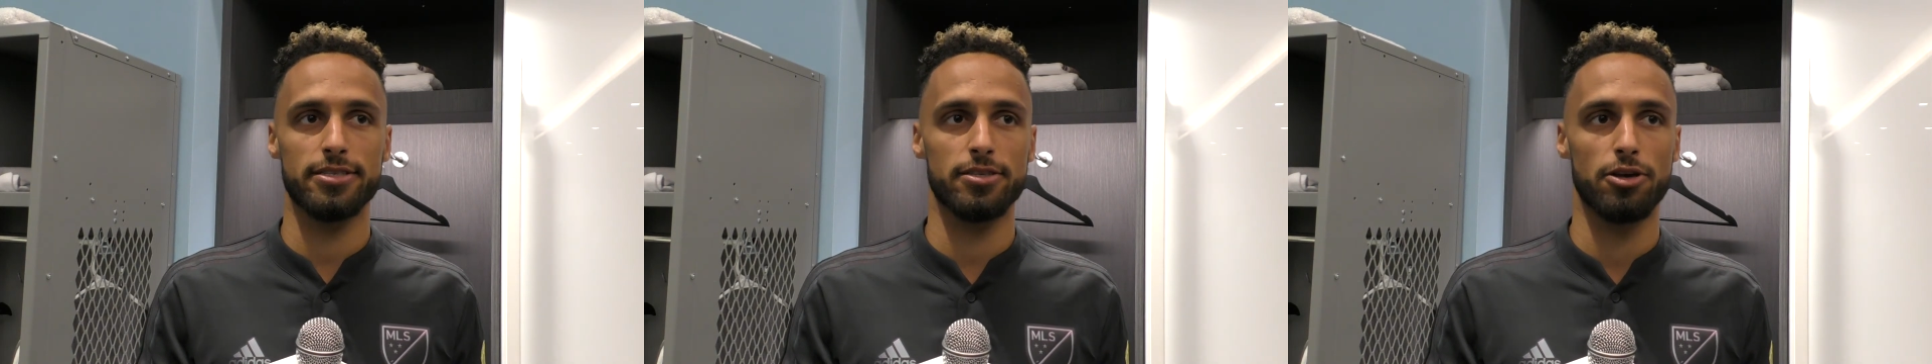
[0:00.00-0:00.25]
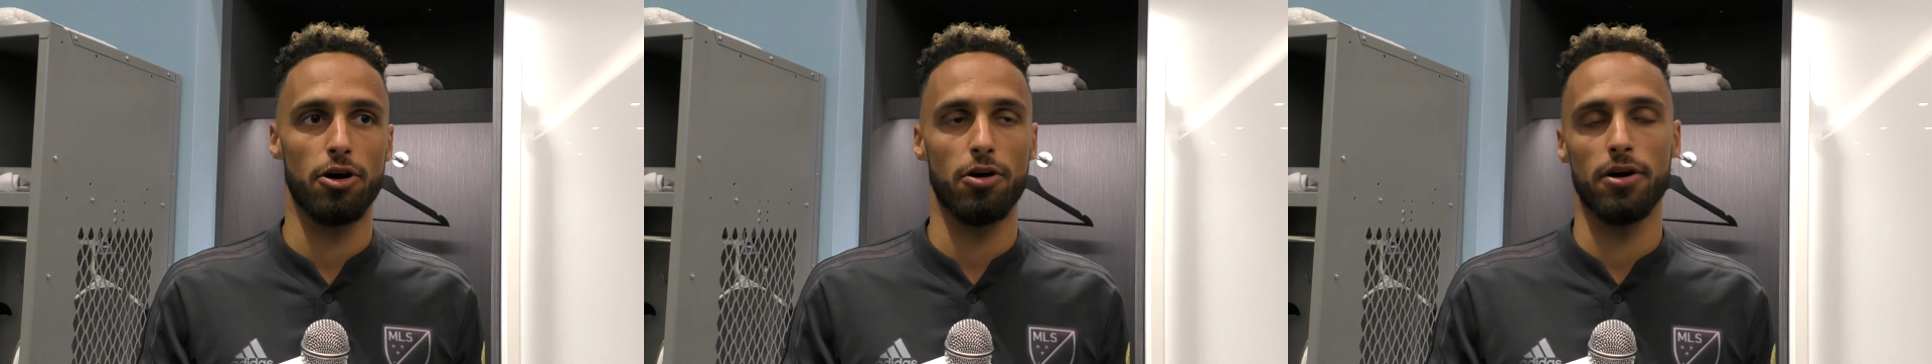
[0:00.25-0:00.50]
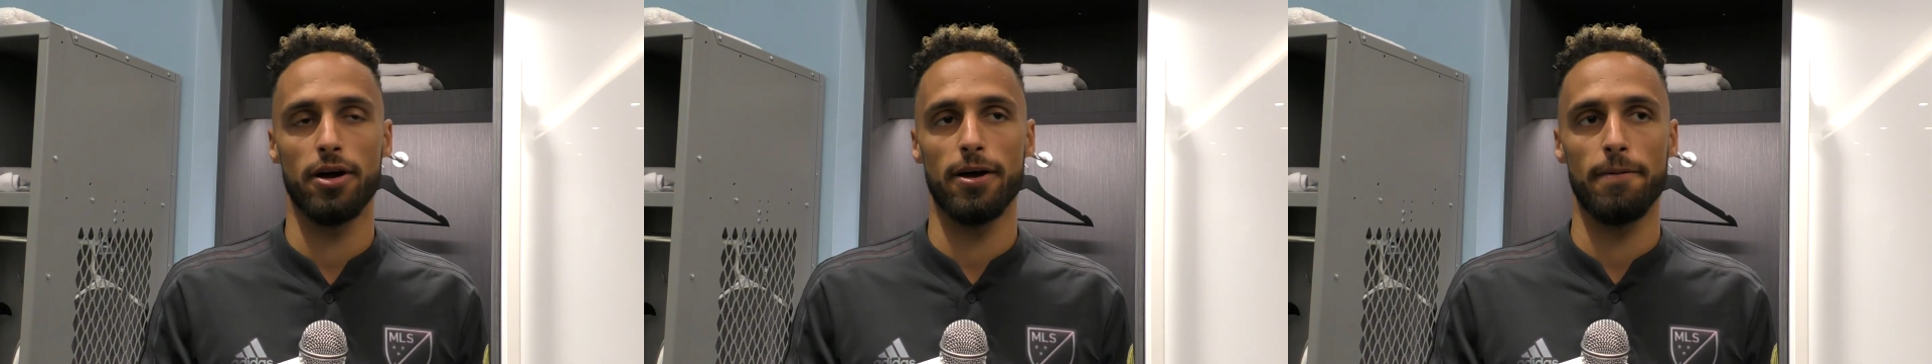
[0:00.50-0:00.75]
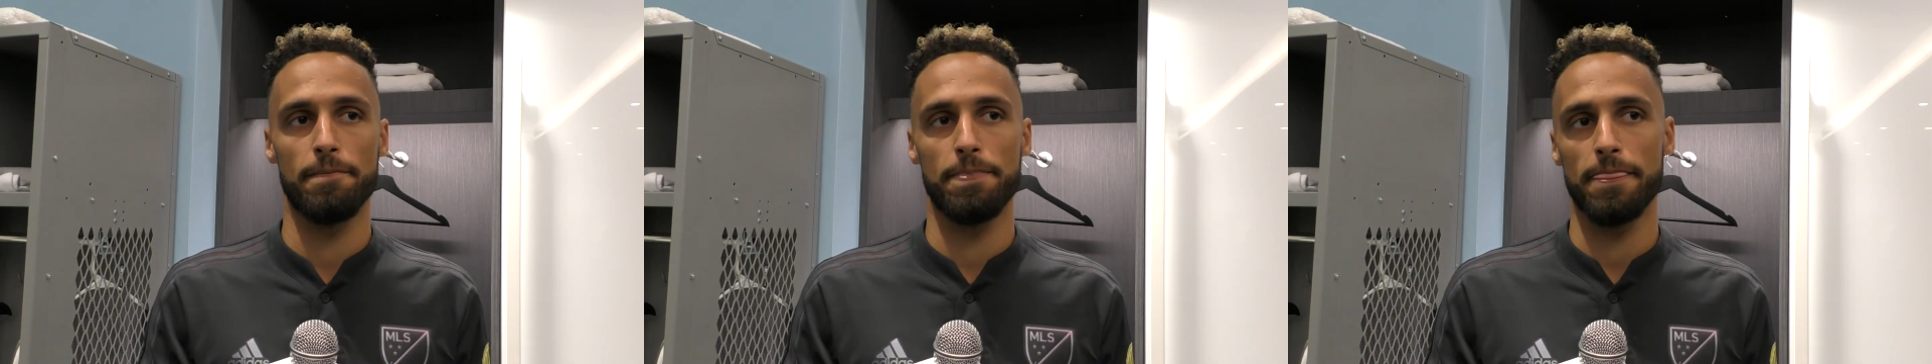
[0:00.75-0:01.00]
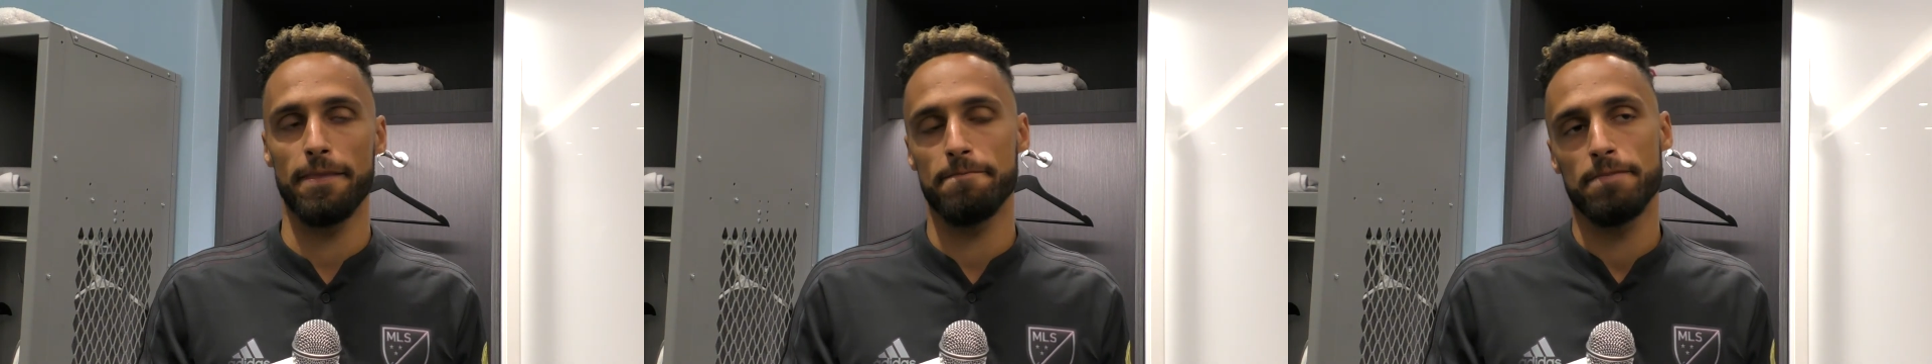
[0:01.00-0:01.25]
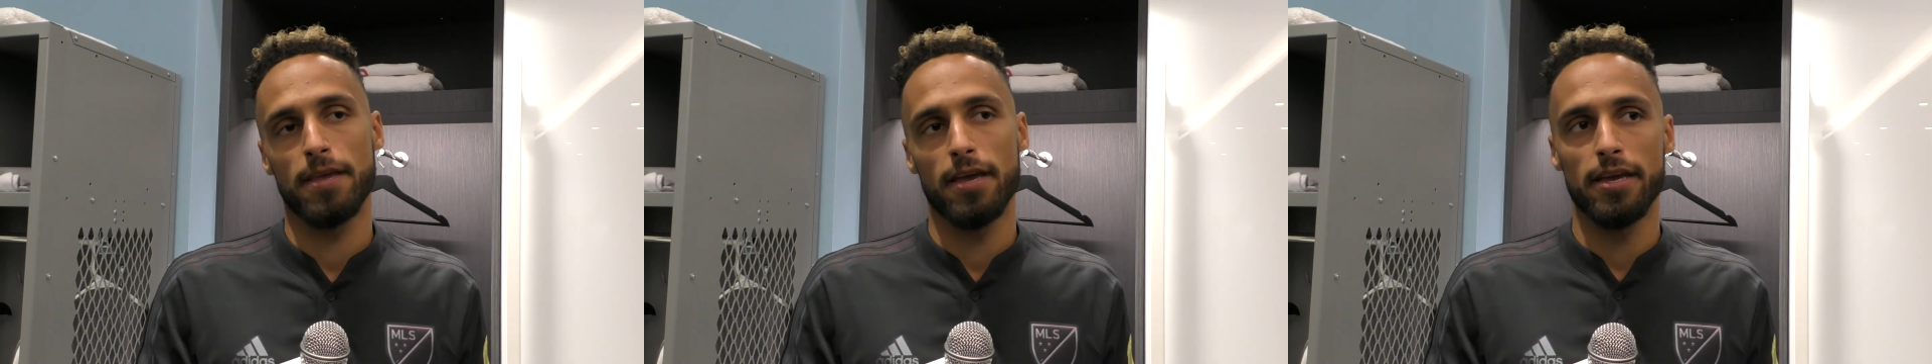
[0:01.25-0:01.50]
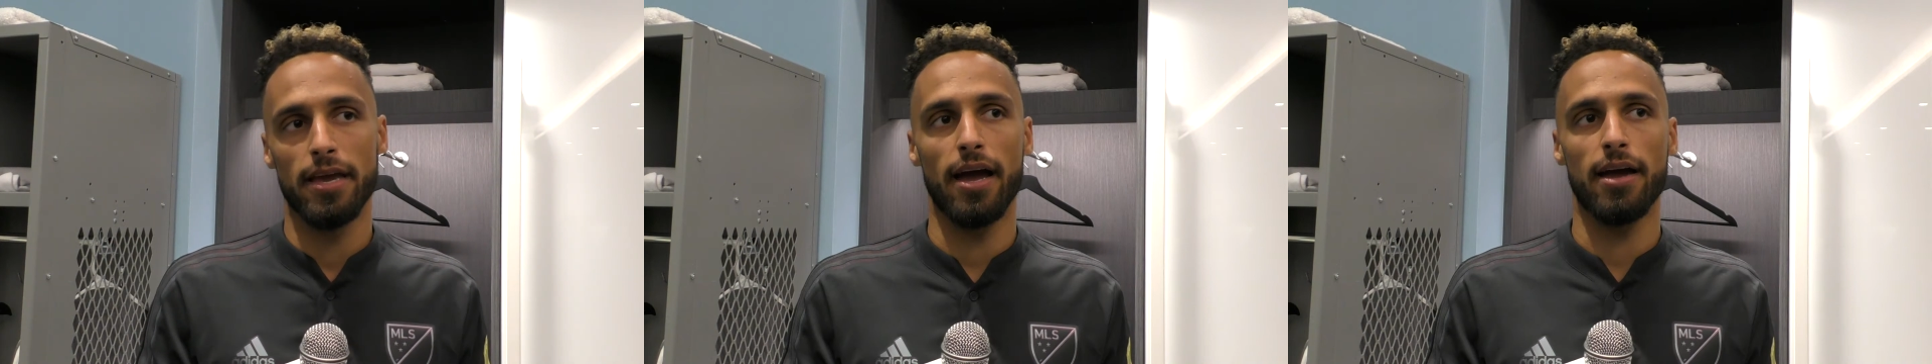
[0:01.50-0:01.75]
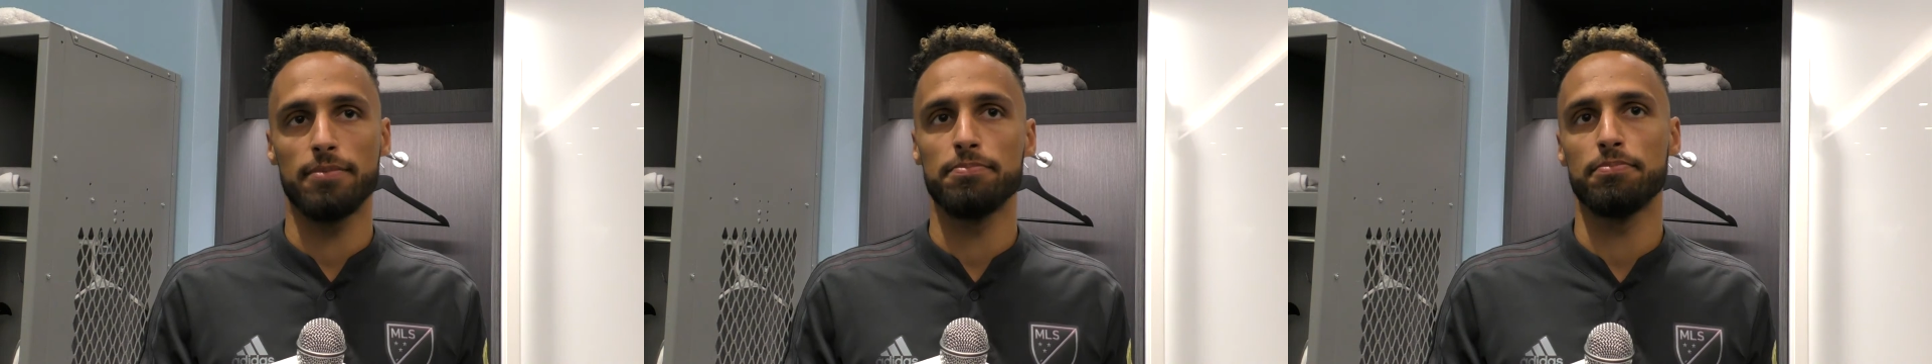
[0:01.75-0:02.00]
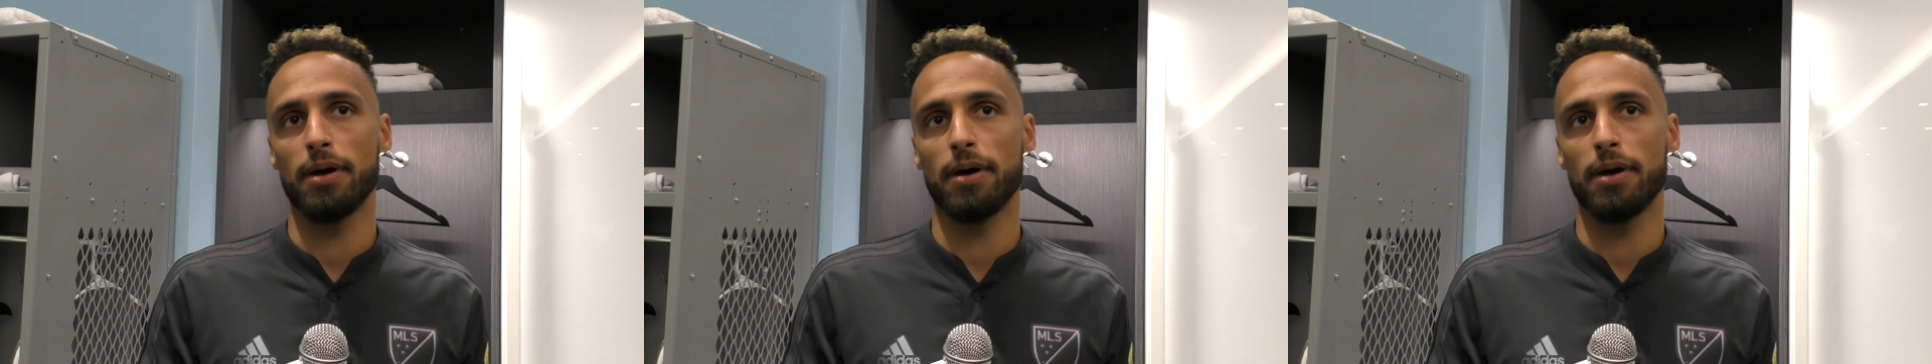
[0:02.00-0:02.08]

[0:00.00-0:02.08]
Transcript: So um, yeah,